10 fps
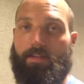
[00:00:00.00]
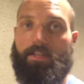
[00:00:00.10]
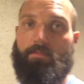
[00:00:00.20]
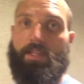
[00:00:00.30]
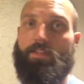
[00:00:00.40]

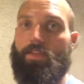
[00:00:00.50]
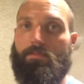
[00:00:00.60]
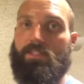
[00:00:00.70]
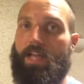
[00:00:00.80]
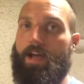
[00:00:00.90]
give me a
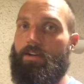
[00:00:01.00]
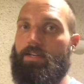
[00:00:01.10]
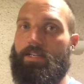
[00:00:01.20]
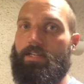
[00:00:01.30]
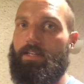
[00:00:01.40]
thumbs down
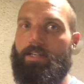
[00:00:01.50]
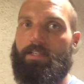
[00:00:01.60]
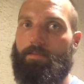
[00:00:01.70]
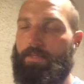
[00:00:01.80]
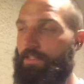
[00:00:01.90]
and
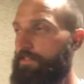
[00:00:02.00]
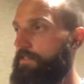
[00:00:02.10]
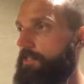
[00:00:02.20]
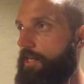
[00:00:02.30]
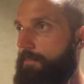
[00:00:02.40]
tell me to just
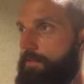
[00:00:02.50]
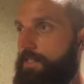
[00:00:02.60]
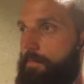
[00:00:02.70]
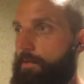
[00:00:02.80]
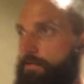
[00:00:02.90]
shut up and
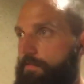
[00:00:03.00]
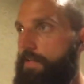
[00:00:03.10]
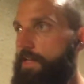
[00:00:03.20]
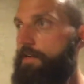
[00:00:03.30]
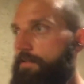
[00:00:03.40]
stop posting
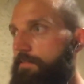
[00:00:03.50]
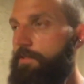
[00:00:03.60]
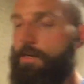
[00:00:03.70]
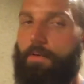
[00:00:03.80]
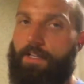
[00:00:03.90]
videos,
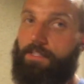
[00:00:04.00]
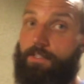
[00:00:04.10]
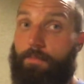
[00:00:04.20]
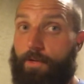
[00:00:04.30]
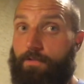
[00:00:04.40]
which I'll probably
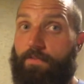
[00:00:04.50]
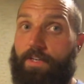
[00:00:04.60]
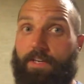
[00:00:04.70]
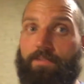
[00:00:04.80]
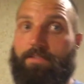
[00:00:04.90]
still post
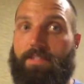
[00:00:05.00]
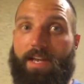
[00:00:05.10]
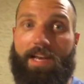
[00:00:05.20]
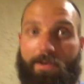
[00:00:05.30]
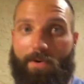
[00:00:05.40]
videos
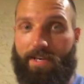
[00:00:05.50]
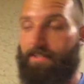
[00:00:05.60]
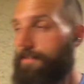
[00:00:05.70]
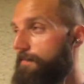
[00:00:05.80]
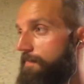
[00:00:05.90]

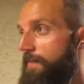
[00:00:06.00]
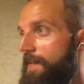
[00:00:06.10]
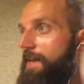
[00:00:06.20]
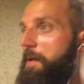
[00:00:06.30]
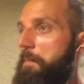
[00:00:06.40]
anyways,
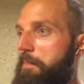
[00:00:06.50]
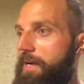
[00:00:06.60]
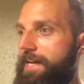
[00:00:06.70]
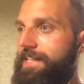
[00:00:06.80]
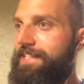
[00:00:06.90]

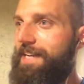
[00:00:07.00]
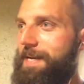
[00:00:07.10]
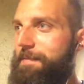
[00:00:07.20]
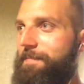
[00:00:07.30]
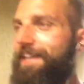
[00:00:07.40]
but
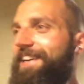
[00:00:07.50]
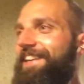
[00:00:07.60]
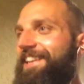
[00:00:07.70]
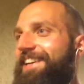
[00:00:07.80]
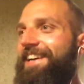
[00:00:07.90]

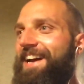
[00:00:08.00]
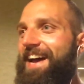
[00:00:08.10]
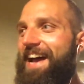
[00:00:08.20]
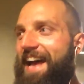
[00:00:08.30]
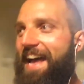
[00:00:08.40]

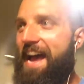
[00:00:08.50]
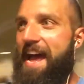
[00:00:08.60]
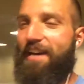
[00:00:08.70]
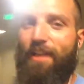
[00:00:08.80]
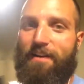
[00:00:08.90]
I
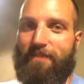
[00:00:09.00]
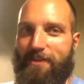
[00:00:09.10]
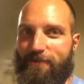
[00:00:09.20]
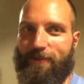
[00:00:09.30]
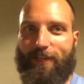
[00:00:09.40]
had a lot of fun
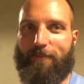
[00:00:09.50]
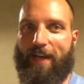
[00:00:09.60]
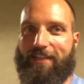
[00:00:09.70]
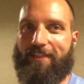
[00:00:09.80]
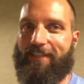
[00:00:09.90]
doing them
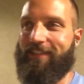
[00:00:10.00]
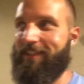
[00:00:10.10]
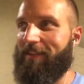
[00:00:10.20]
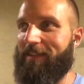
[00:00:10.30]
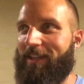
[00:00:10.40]
last year,
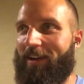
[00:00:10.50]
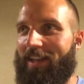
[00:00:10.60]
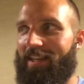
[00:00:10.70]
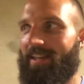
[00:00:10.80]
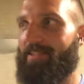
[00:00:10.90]
so I
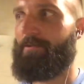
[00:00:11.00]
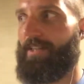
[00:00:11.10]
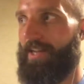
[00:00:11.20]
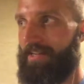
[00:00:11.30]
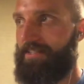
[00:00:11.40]
think it's
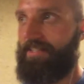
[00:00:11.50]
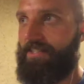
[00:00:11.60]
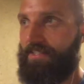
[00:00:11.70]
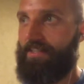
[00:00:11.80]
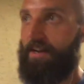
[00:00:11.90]
really nice to
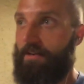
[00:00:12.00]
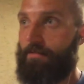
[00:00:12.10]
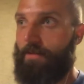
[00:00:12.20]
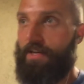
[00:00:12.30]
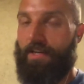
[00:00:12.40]
just kind of
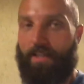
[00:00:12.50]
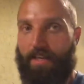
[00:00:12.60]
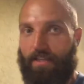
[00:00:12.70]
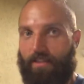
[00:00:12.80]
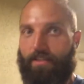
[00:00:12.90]

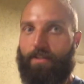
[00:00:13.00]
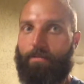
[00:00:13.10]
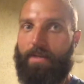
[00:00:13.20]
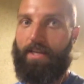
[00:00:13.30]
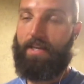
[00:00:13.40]
get a little
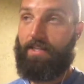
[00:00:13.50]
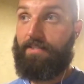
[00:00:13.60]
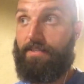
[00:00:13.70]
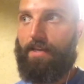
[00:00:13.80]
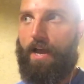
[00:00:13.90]
bit
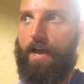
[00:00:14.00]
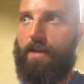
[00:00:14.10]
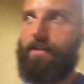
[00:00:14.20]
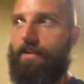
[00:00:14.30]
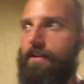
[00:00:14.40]
inside,